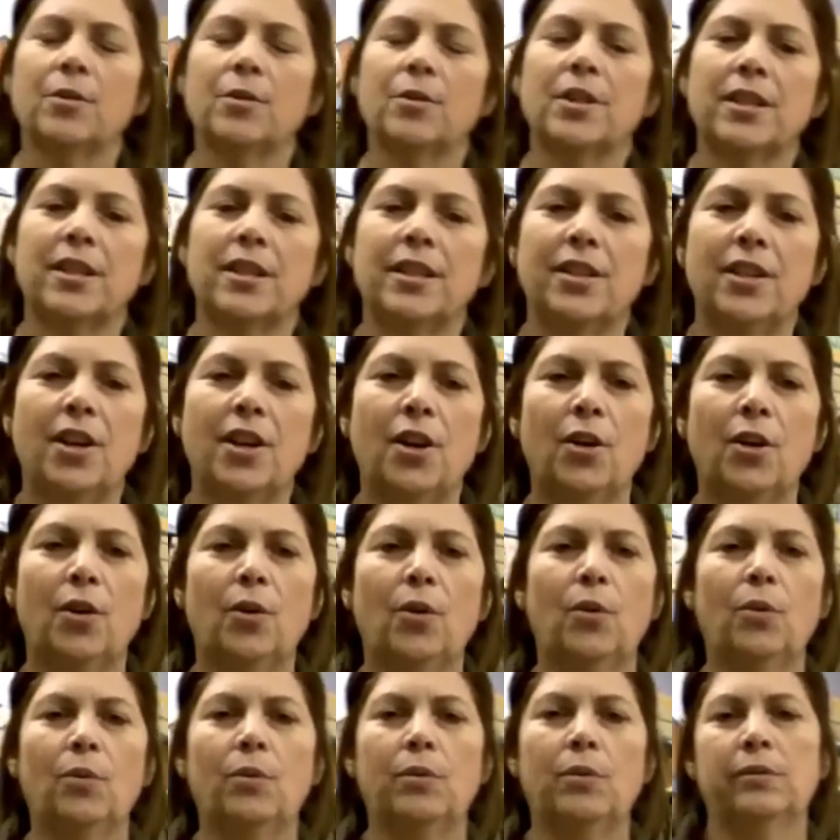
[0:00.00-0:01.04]
to
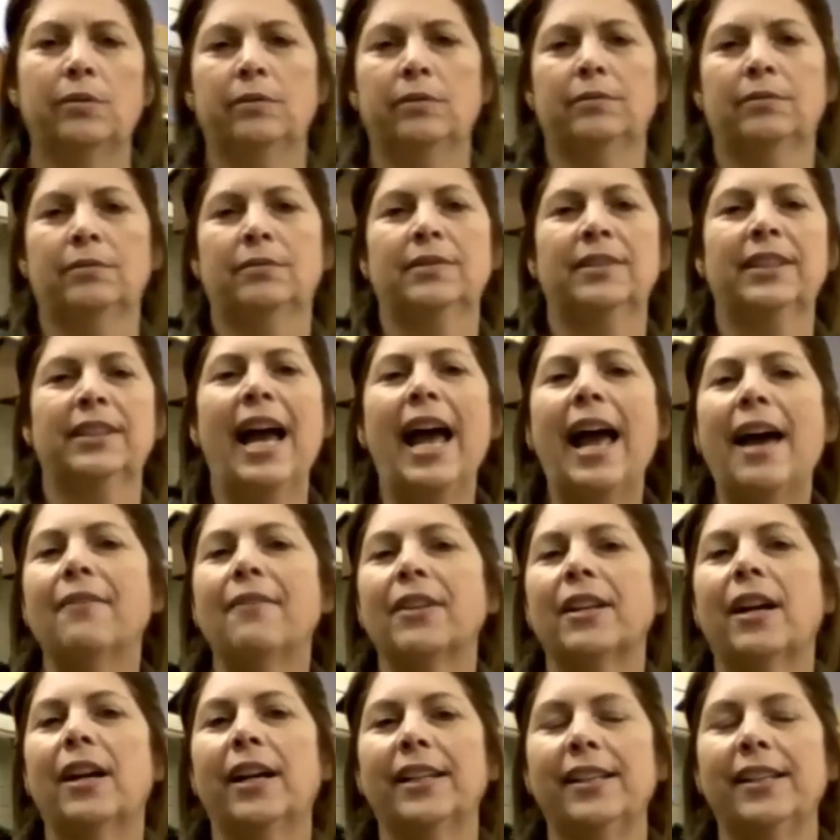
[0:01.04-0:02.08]
know to have
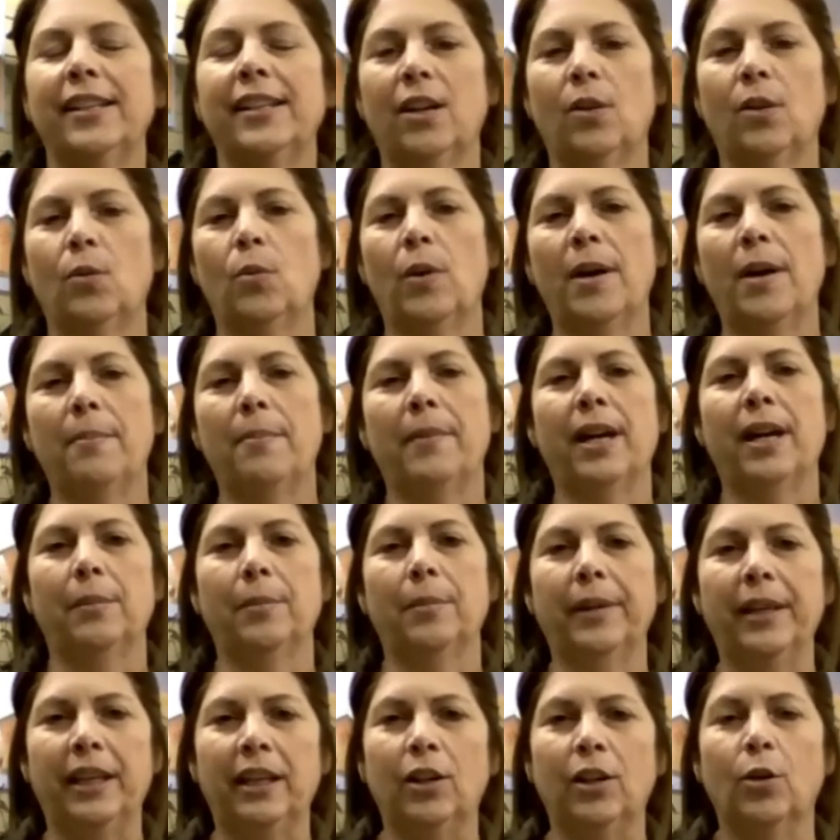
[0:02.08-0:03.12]
an idea what might
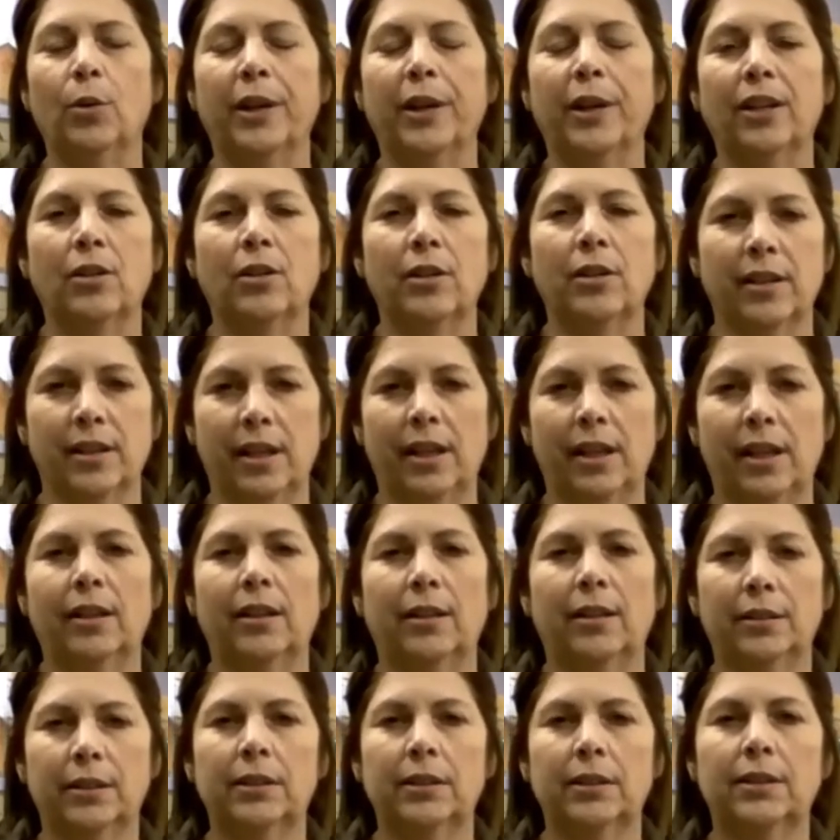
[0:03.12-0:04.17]
be going on
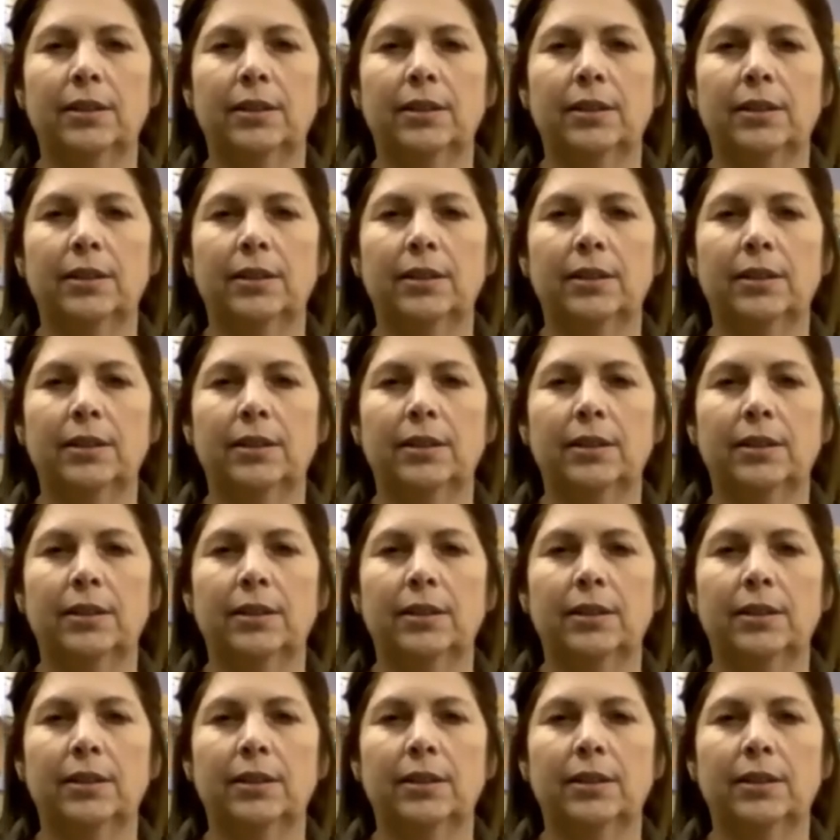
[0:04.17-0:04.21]
there.